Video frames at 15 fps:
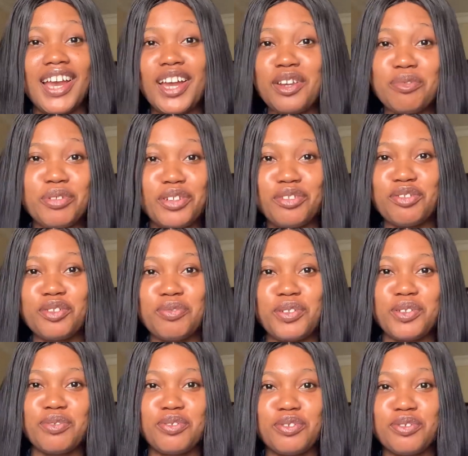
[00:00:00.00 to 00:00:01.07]
Hello beautiful
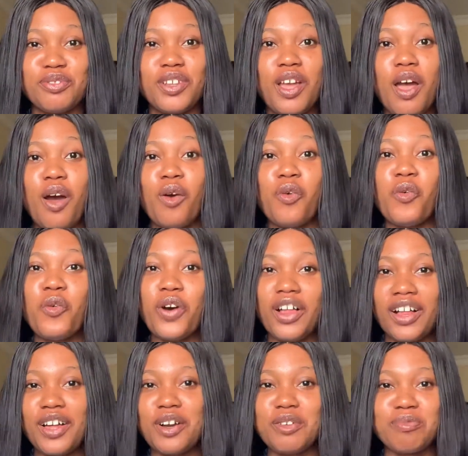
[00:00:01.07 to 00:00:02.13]
people,
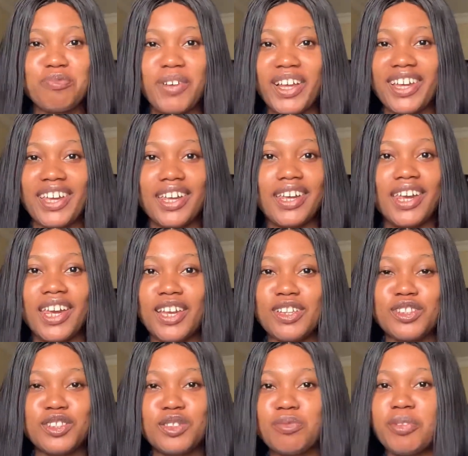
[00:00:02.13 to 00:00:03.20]
welcome back
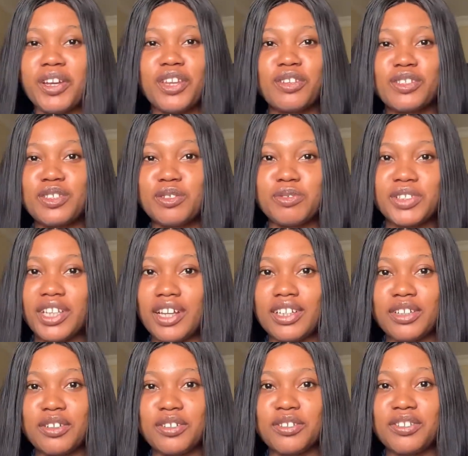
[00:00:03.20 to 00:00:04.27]
again to my YouTube
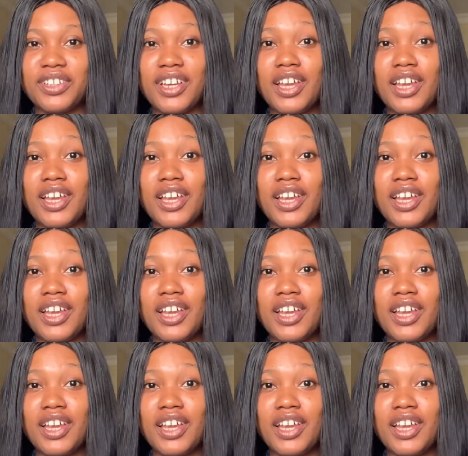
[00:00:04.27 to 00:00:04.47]
channel.